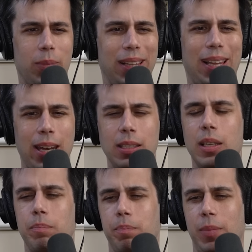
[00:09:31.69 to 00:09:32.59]
letting
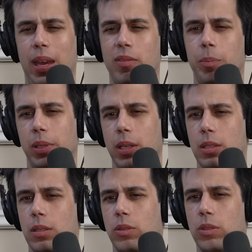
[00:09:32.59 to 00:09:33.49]
them have a
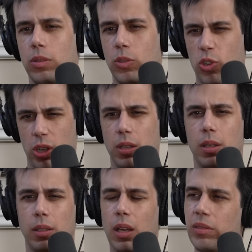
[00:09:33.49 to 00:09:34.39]
place to, to, to share
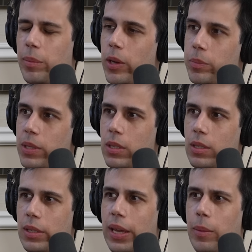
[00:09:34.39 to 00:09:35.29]
their love about
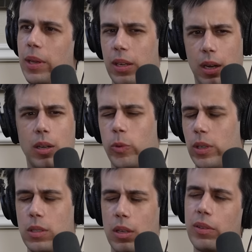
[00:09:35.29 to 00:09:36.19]
PCs and gaming and hardware
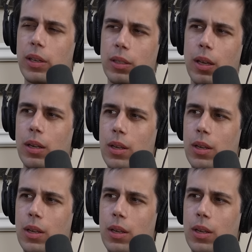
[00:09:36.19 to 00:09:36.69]
and stuff like that.